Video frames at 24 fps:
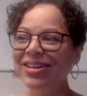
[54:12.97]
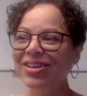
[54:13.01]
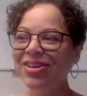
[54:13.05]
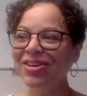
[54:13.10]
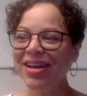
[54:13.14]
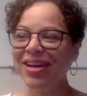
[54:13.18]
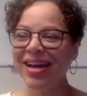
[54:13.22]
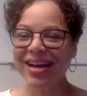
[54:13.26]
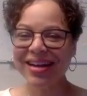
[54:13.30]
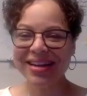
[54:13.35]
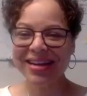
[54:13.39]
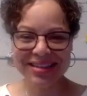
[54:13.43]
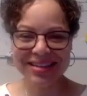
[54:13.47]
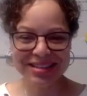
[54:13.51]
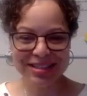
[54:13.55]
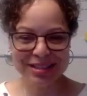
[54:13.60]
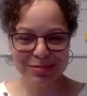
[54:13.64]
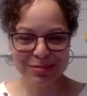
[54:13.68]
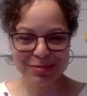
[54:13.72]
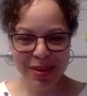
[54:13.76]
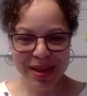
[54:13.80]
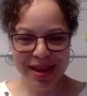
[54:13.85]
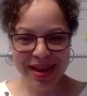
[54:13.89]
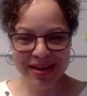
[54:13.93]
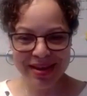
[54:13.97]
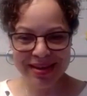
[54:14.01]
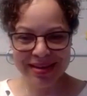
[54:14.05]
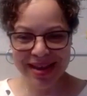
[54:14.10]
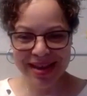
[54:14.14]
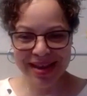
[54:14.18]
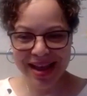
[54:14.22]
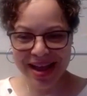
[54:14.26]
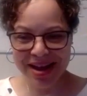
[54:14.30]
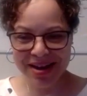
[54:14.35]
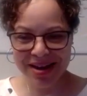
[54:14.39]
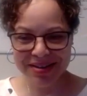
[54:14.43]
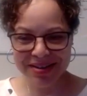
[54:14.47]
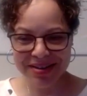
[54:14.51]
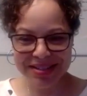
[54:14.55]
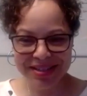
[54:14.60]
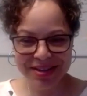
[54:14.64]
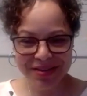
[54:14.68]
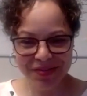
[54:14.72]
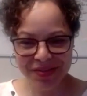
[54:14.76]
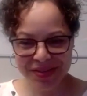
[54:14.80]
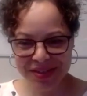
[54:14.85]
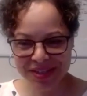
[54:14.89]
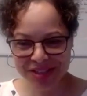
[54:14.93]
learn how to expand our
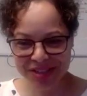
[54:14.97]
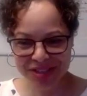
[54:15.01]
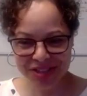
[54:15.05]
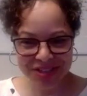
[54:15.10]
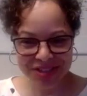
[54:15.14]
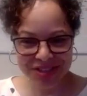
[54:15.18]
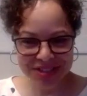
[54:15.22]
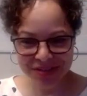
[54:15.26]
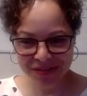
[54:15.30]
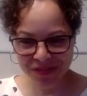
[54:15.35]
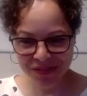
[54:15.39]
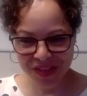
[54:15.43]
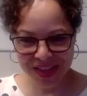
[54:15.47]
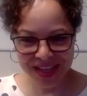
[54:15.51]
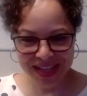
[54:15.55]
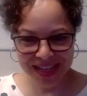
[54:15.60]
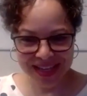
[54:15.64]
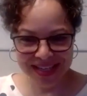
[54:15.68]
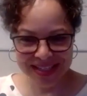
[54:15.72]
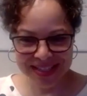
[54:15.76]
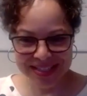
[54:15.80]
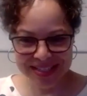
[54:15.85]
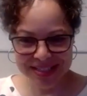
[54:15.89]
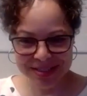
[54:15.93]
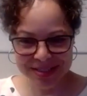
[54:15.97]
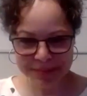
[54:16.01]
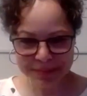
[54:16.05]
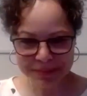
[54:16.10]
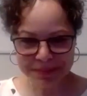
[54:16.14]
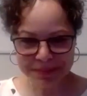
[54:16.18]
definitions of things